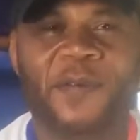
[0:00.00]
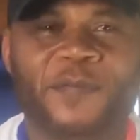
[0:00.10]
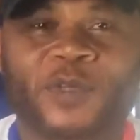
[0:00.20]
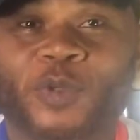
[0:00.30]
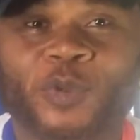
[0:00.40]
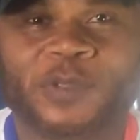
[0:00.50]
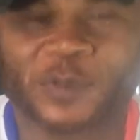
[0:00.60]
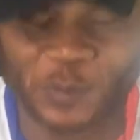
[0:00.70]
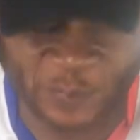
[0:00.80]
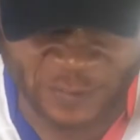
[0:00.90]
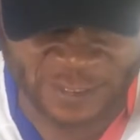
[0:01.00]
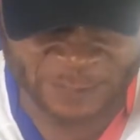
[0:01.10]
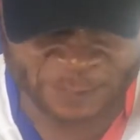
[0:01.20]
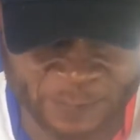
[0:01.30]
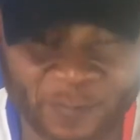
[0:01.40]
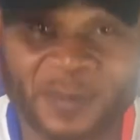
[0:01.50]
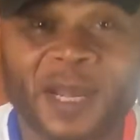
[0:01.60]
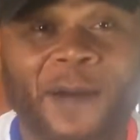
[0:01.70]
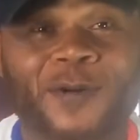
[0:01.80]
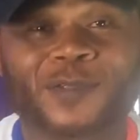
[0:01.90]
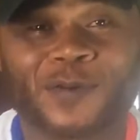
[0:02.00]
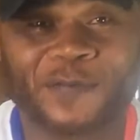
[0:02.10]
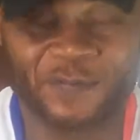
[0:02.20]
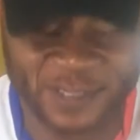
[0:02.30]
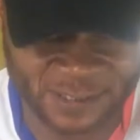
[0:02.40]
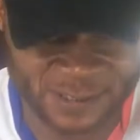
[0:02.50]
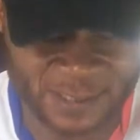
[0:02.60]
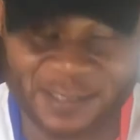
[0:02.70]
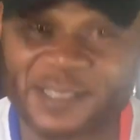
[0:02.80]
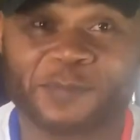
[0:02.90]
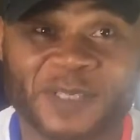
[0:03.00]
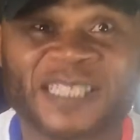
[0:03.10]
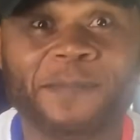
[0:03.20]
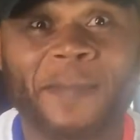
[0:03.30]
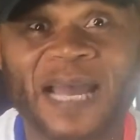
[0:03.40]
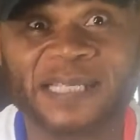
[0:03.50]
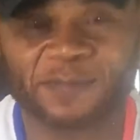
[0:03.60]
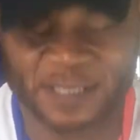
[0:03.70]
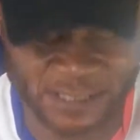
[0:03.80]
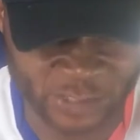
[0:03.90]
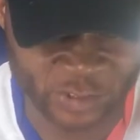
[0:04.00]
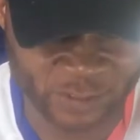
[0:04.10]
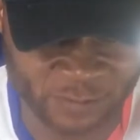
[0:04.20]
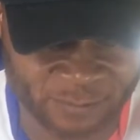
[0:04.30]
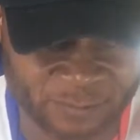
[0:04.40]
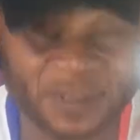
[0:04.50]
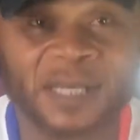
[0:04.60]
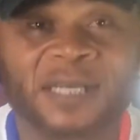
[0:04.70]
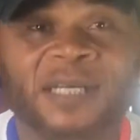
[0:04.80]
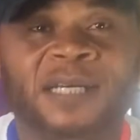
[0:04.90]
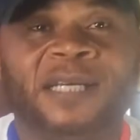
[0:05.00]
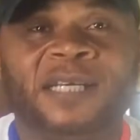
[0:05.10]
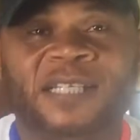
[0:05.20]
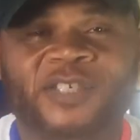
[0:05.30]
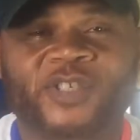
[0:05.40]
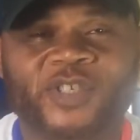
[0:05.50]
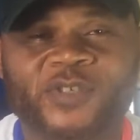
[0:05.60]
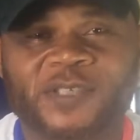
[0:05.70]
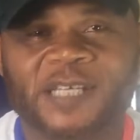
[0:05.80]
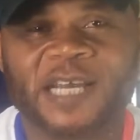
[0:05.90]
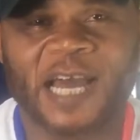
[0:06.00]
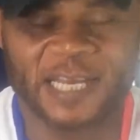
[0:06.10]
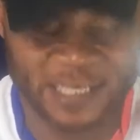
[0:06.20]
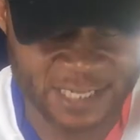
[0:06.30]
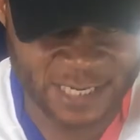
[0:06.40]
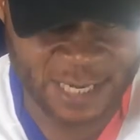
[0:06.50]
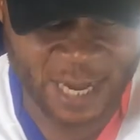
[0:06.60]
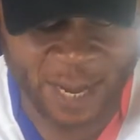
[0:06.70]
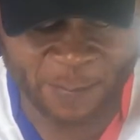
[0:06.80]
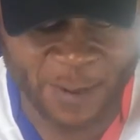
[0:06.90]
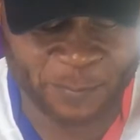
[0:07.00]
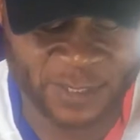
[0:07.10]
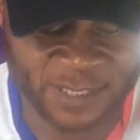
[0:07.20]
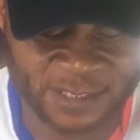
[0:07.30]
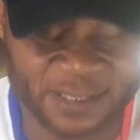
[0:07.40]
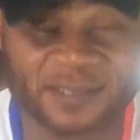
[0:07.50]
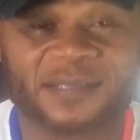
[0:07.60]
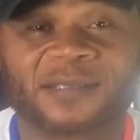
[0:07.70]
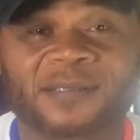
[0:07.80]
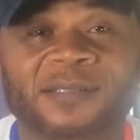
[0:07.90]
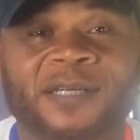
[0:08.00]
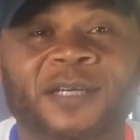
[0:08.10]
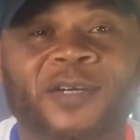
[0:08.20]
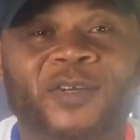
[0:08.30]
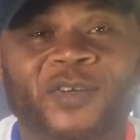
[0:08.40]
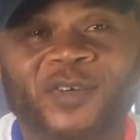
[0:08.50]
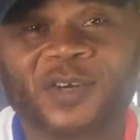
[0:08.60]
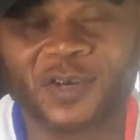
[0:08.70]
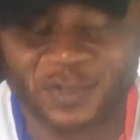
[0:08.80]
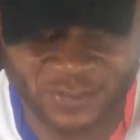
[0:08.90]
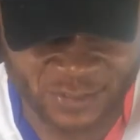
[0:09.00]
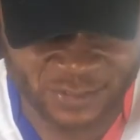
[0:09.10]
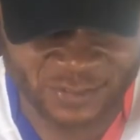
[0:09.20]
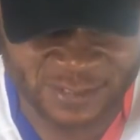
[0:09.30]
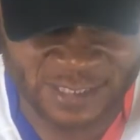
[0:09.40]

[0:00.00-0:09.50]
from the Euro sofa. I must confess, it is meeting my expectation. It is Tuesday and here are my predictions. The Euro continues